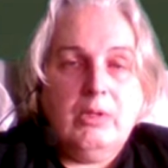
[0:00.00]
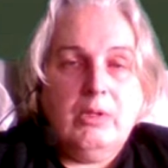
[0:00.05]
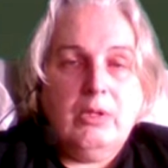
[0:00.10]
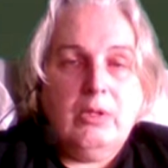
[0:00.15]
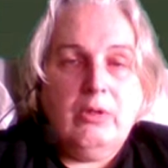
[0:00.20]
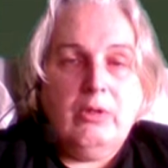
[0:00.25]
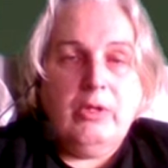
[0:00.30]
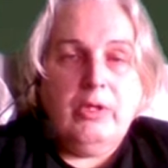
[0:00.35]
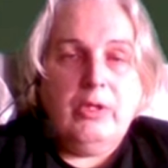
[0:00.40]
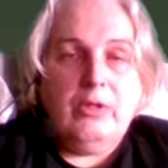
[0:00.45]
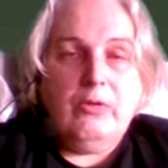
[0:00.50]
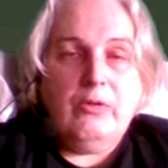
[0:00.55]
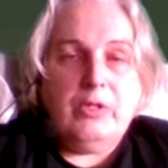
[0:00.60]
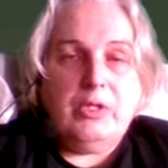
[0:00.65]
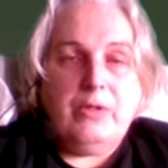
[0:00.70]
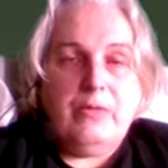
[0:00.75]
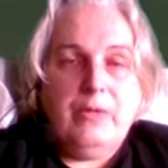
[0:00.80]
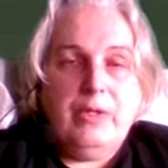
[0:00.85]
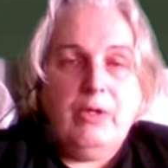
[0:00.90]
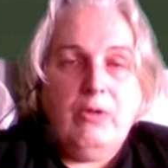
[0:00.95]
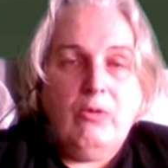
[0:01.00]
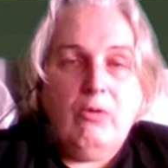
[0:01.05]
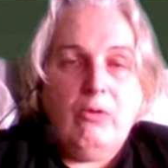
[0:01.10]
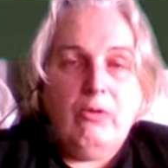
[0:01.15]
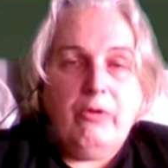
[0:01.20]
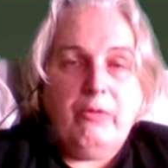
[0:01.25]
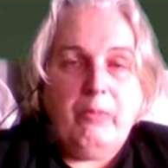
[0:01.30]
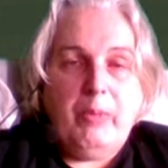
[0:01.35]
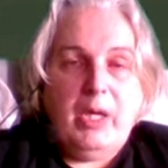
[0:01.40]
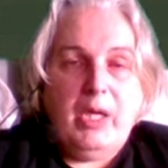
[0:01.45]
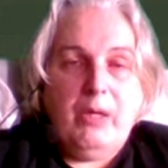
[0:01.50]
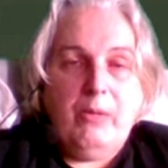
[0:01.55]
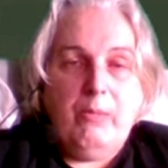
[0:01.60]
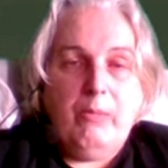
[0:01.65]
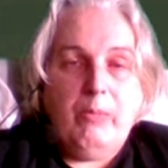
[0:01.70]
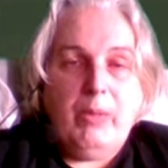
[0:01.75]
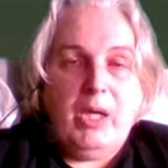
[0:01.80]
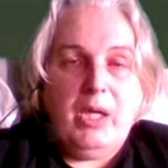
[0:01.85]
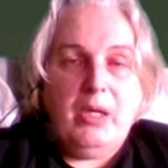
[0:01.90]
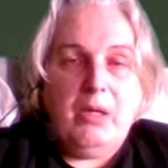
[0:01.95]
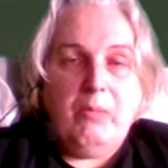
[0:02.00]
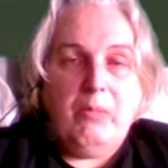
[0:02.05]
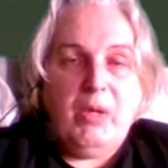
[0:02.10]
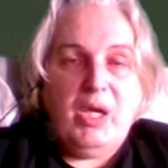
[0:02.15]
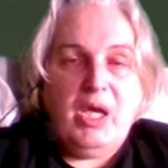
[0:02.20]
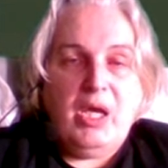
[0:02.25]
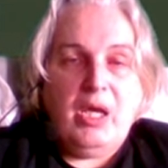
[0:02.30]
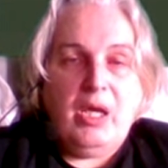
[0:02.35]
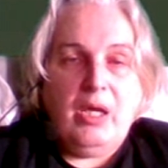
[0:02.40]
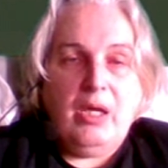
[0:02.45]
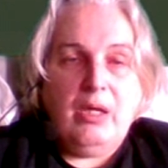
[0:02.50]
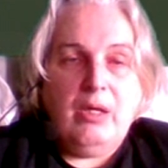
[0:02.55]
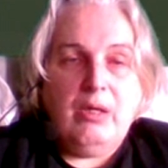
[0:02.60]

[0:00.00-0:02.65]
Look at those three goals. Bang, bang, bang.